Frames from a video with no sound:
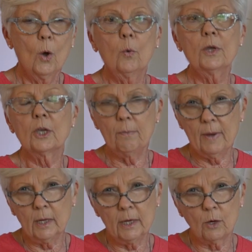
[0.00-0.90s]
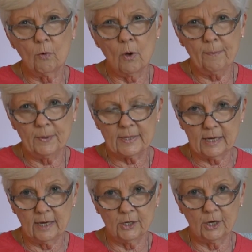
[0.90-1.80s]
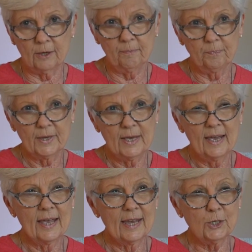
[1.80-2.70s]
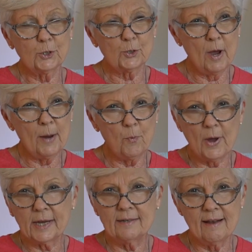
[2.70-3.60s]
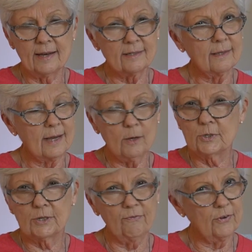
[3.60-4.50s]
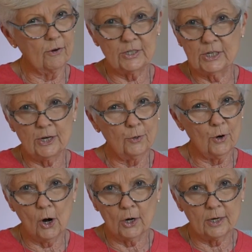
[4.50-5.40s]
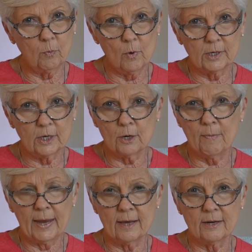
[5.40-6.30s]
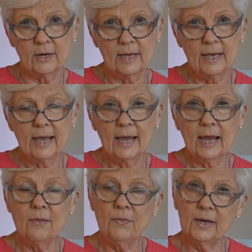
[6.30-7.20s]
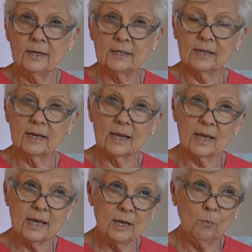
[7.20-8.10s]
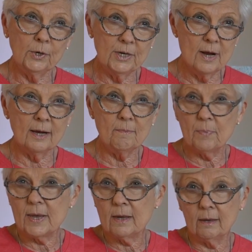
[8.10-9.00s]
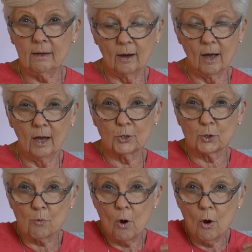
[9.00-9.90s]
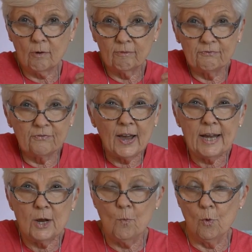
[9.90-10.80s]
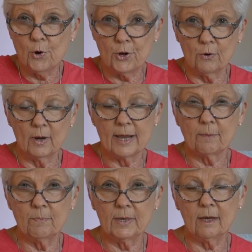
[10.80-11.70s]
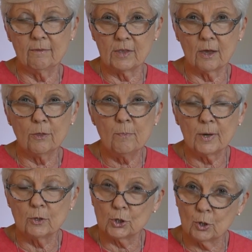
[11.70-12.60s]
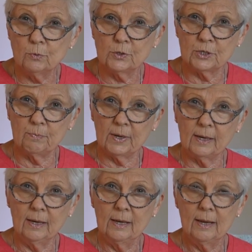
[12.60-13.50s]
When Kimeli grew up in Kenya, his tribe recognized that he was a very tender-hearted young man, and that he would not be a strong fighting warrior like many of the other men chose to be,